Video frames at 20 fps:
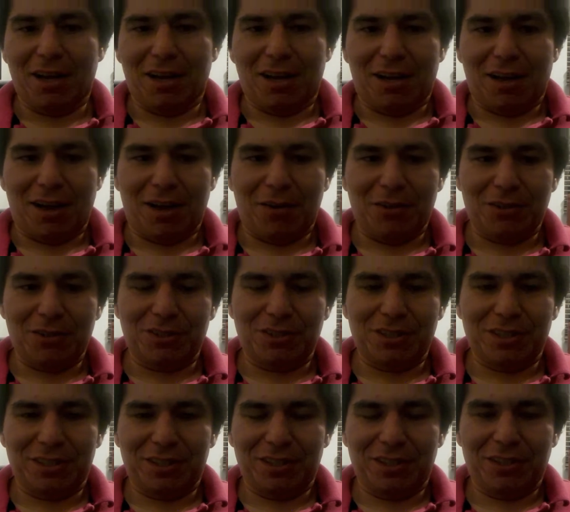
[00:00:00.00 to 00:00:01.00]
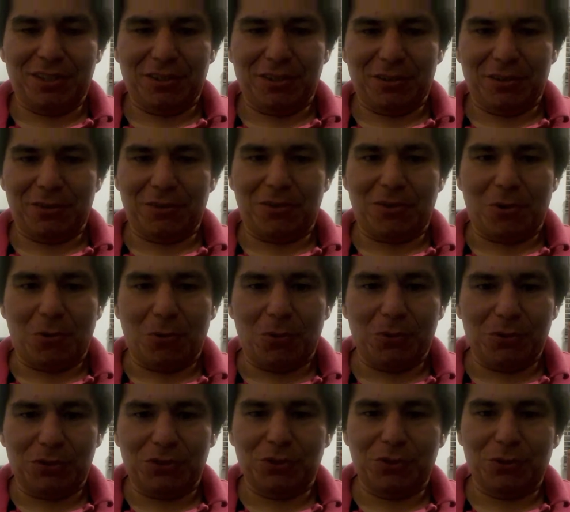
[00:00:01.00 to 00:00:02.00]
How is it,
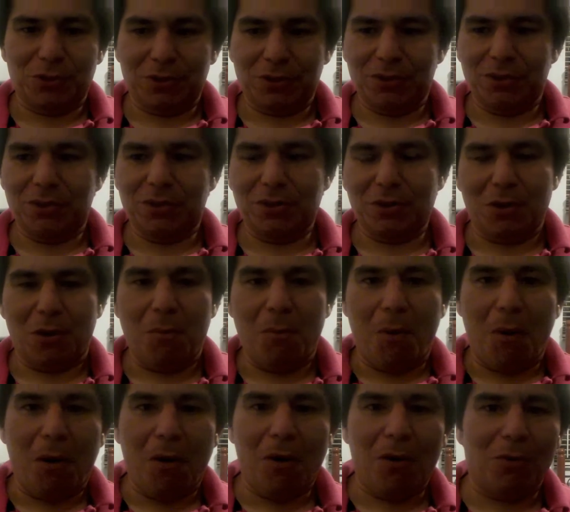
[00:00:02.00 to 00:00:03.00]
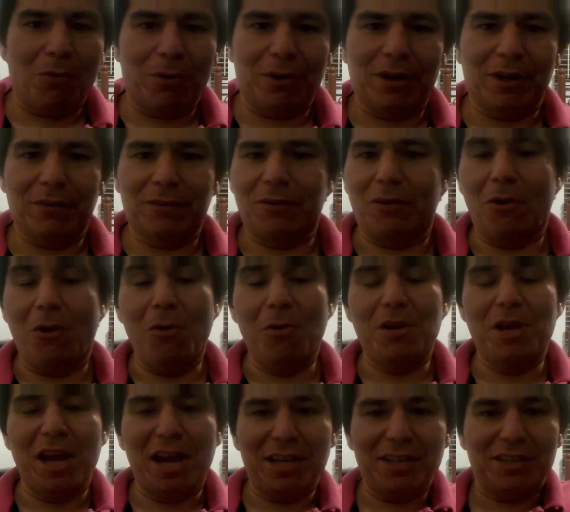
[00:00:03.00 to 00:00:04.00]
going to a mall or whatever? Oh
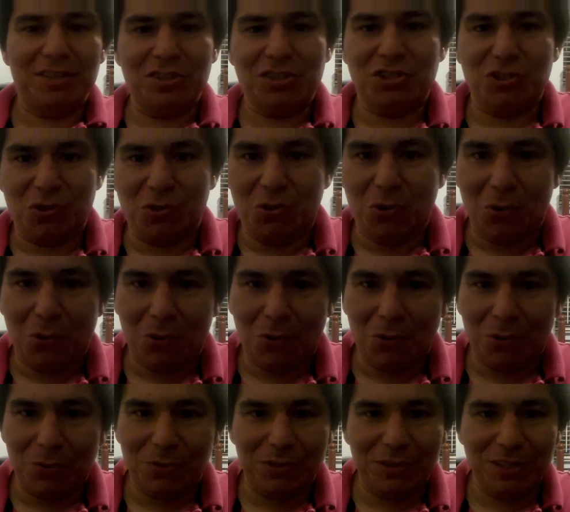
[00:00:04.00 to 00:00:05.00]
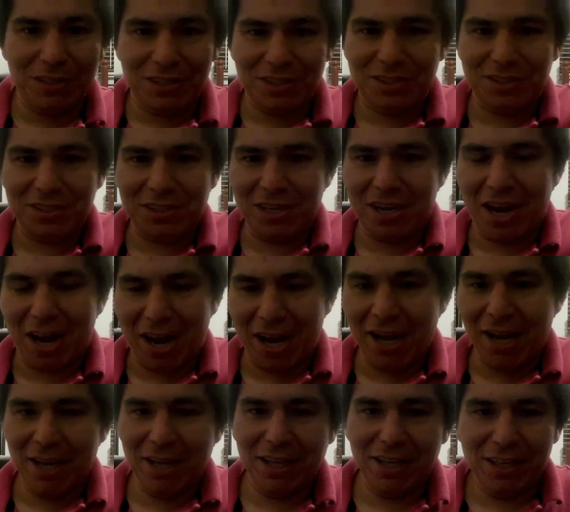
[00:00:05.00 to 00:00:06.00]
yeah, this is cool. This
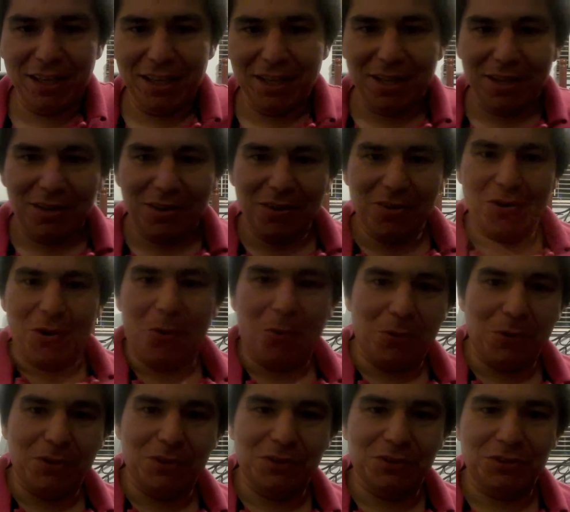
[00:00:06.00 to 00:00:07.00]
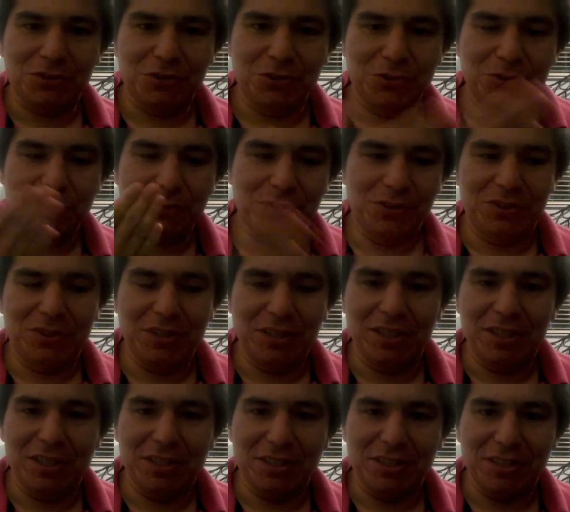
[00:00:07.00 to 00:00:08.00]
guy going to
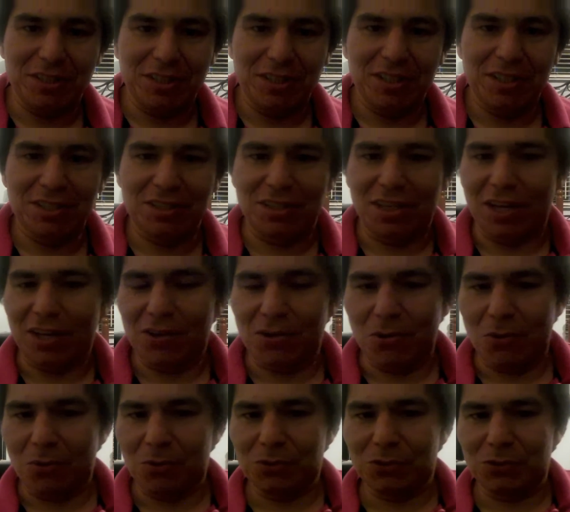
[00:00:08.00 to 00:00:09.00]
this is like going